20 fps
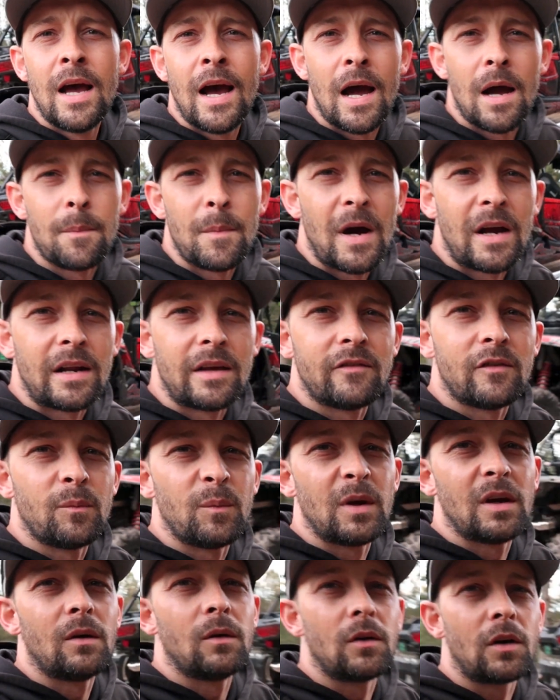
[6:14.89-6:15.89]
I might even
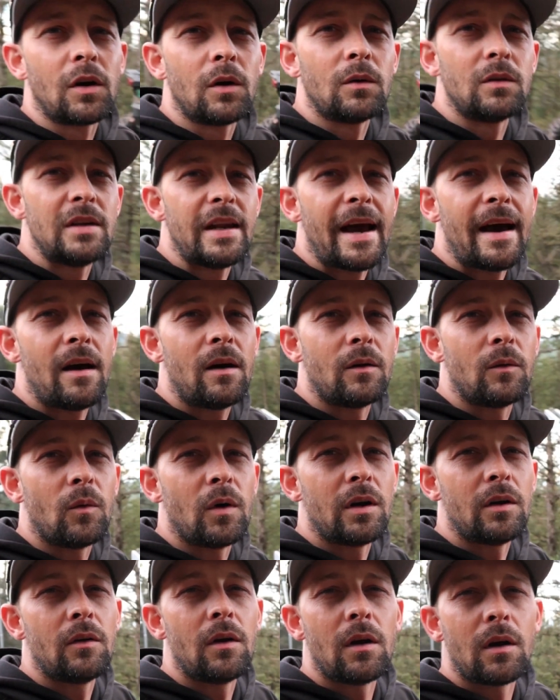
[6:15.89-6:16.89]
be able to go down
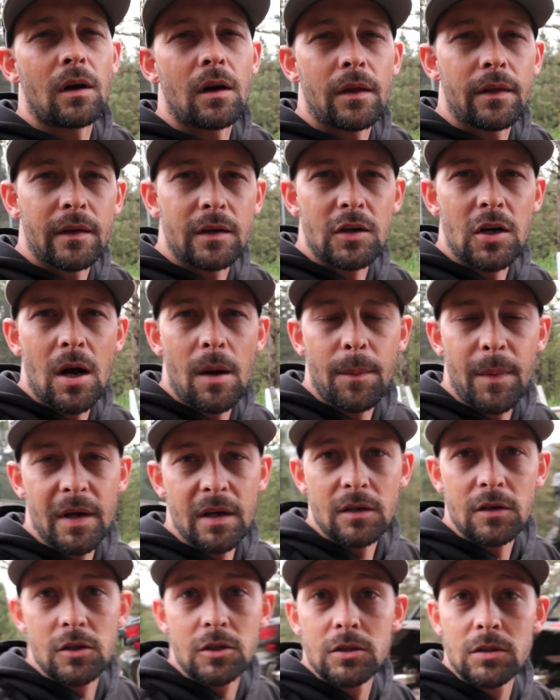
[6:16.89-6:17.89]
one rung on the drop
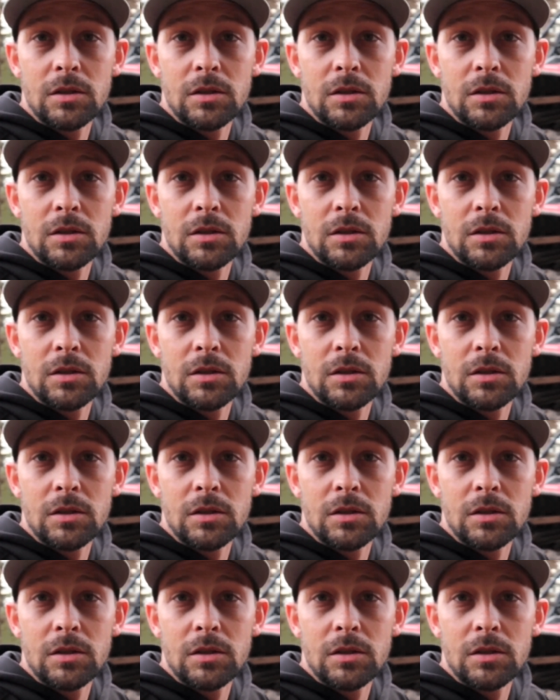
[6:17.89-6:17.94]
hitch.